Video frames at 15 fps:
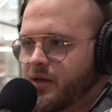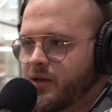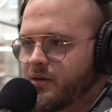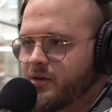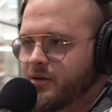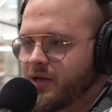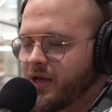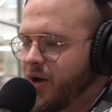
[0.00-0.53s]

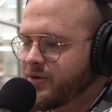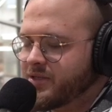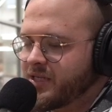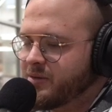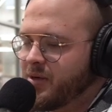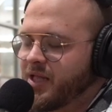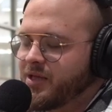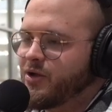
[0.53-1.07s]
And the guy was
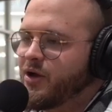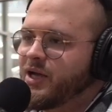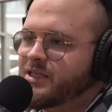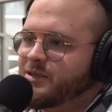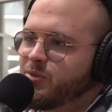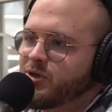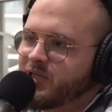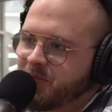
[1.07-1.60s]
explaining like, "No,
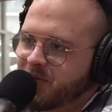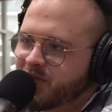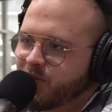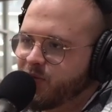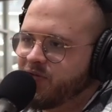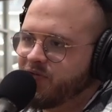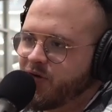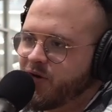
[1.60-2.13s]
he's Muslim, he's a
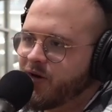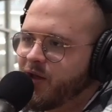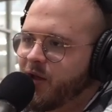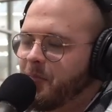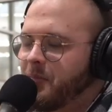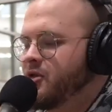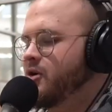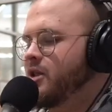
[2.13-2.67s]
revert,"
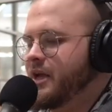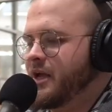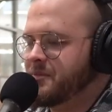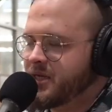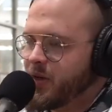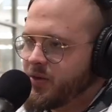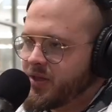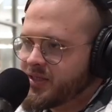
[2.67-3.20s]
but they're like
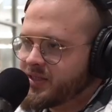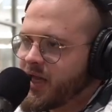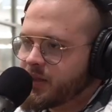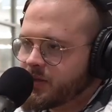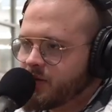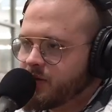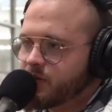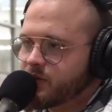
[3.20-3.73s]
upset with his
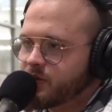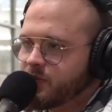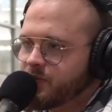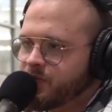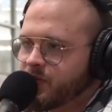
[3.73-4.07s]
tattoos,